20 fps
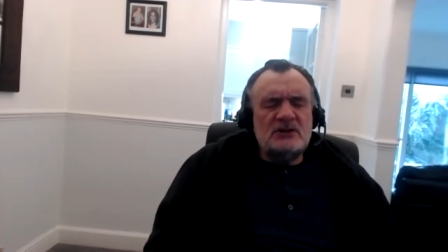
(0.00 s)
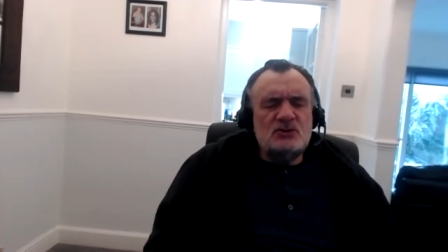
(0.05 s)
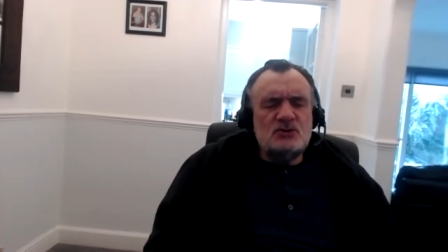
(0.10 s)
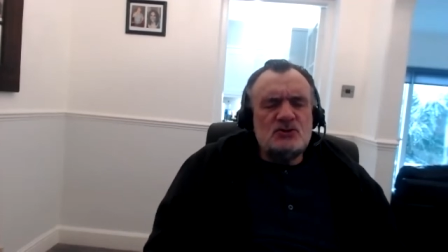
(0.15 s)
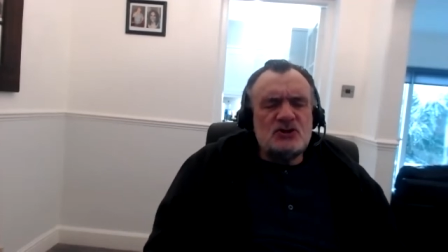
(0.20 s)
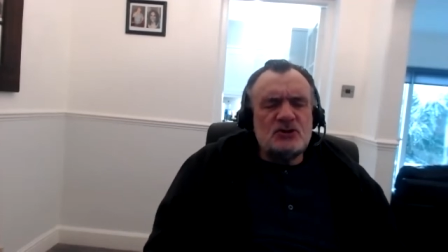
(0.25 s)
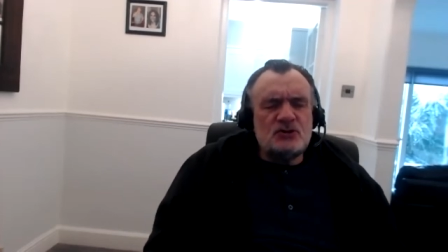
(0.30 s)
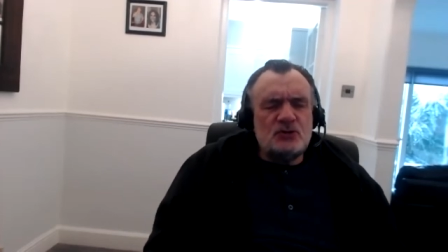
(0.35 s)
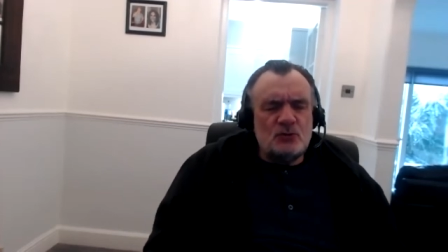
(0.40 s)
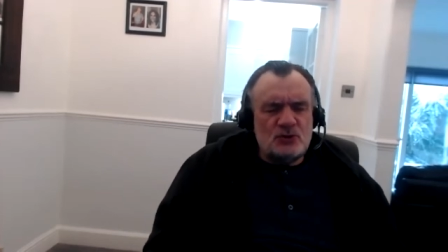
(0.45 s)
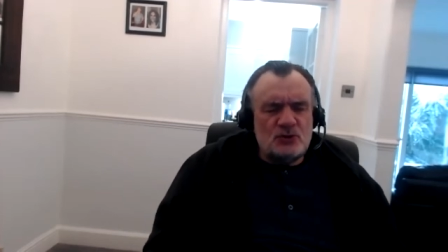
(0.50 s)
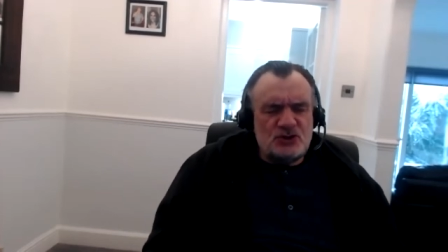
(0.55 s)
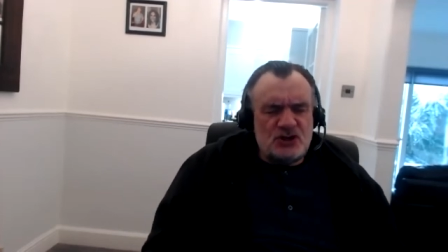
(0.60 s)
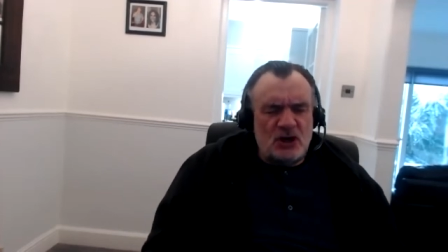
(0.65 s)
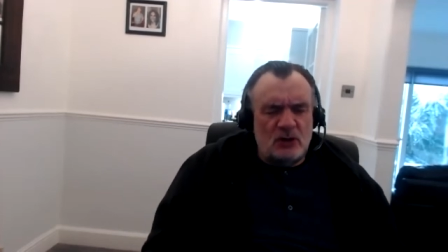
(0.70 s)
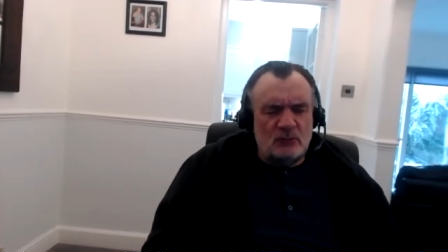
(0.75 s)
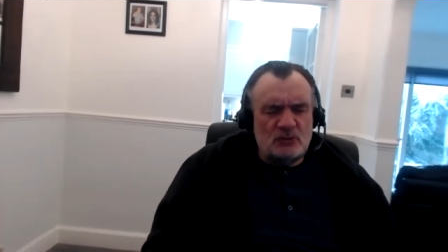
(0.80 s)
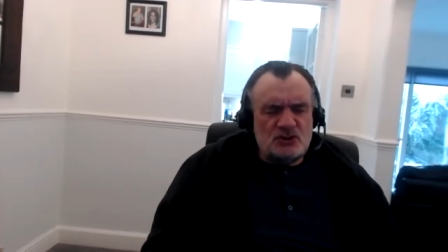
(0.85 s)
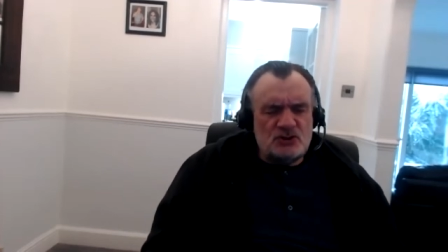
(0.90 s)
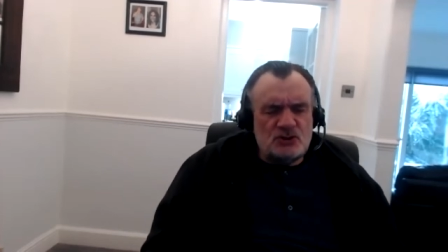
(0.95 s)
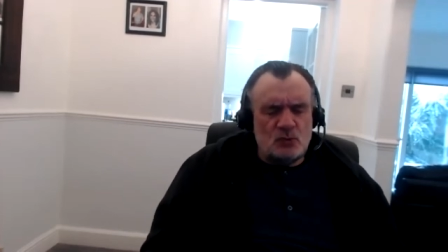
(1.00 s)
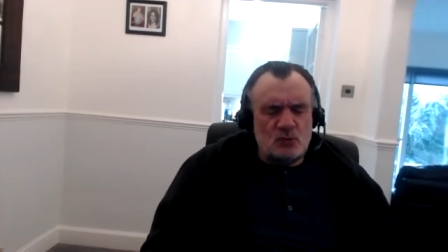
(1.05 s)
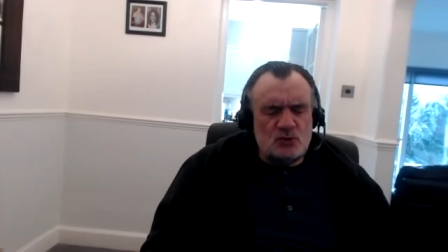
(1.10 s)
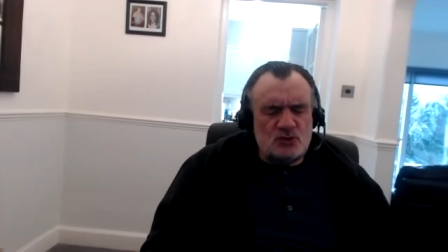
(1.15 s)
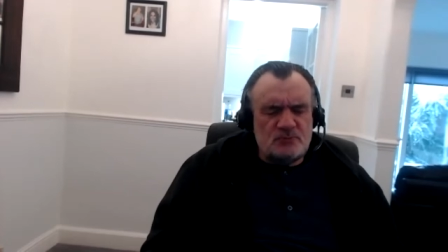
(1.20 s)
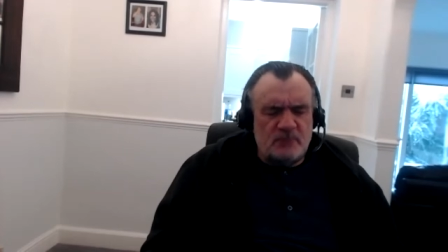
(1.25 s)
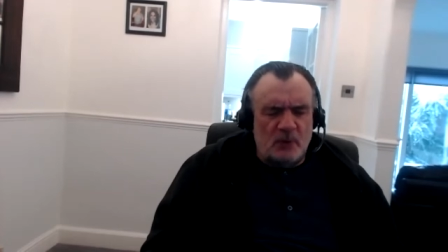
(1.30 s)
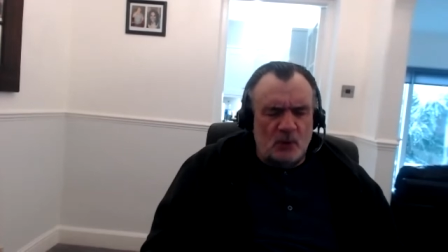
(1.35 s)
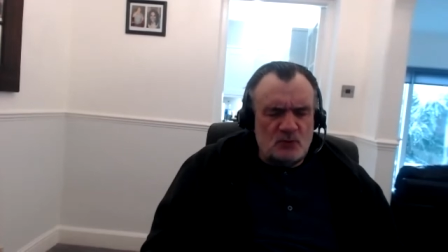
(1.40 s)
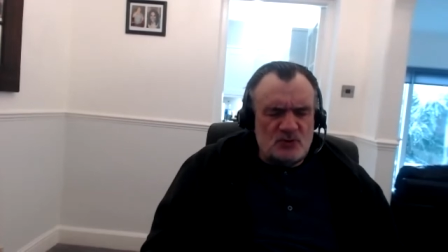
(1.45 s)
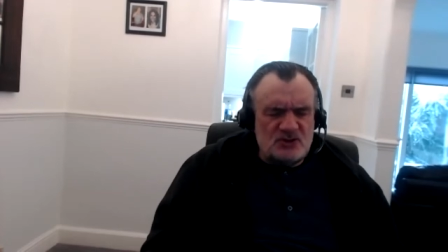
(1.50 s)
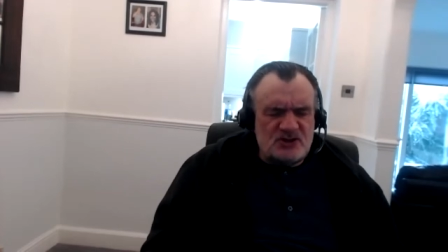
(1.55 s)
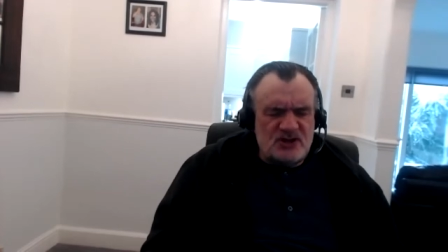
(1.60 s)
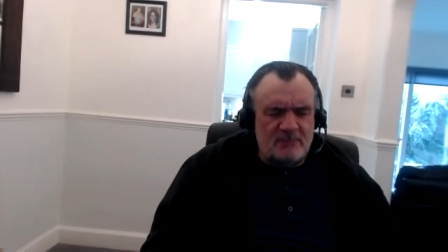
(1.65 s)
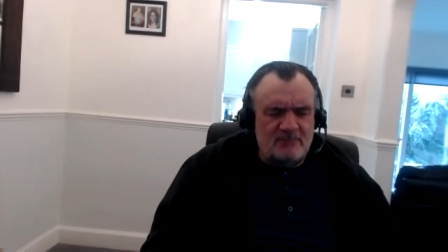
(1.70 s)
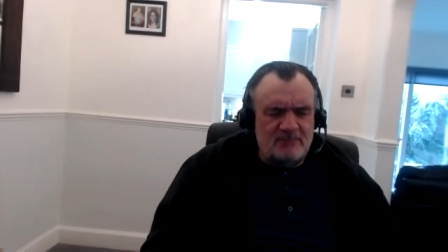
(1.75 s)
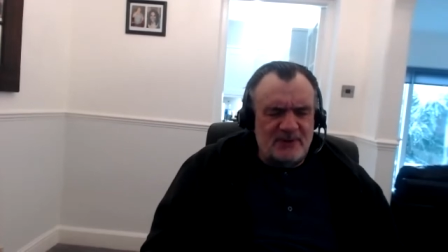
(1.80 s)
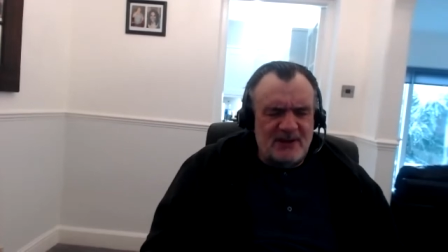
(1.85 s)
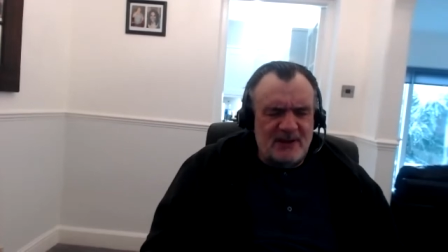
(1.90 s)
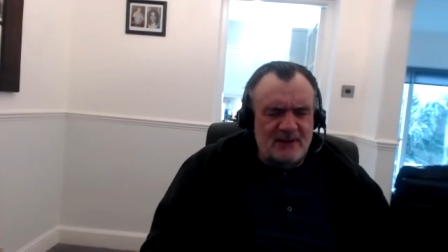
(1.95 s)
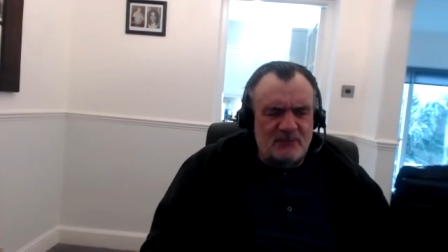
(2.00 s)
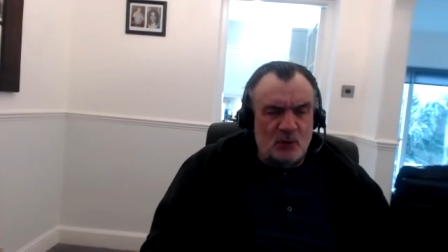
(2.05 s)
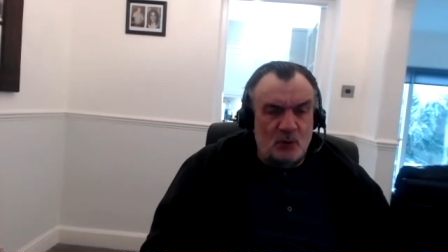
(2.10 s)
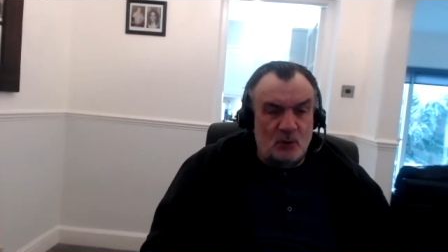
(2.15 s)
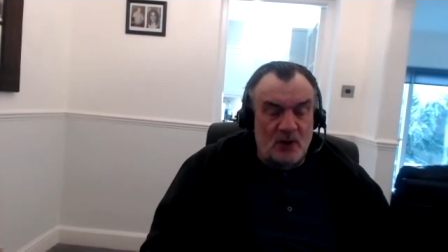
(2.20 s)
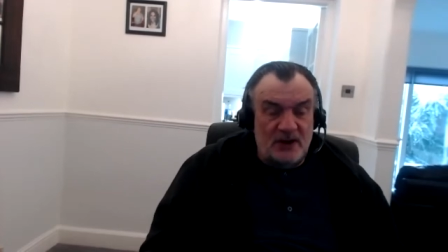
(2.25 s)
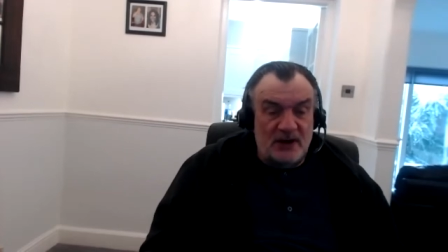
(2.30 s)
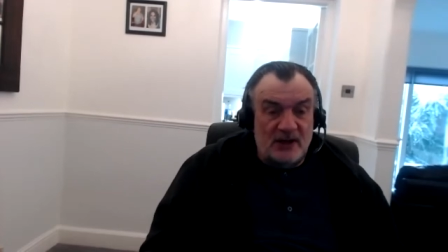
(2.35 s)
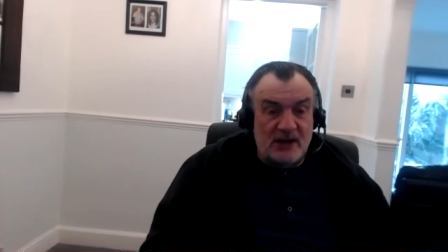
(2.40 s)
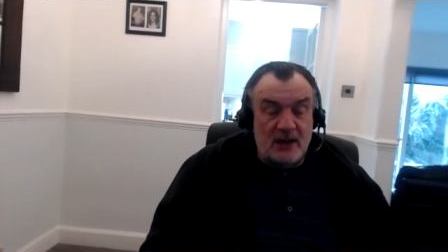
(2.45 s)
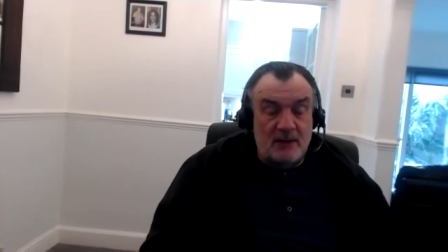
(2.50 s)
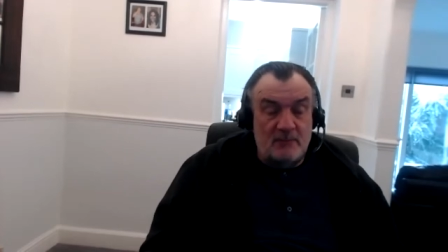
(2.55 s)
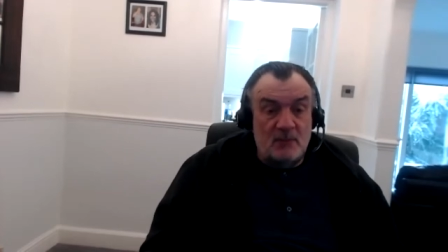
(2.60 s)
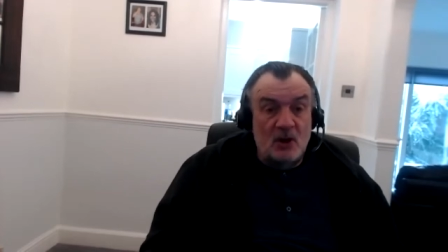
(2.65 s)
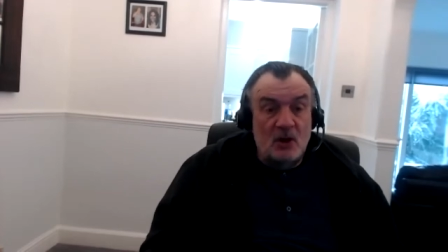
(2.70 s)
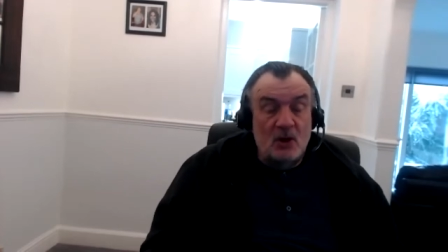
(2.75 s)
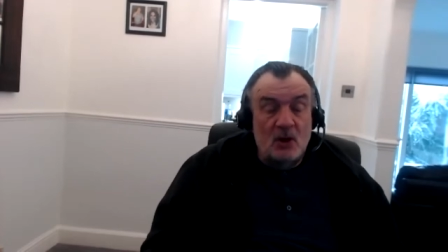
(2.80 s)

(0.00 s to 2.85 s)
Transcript: used to do a show on Talk Sport 10 p.m. to 1 a.m.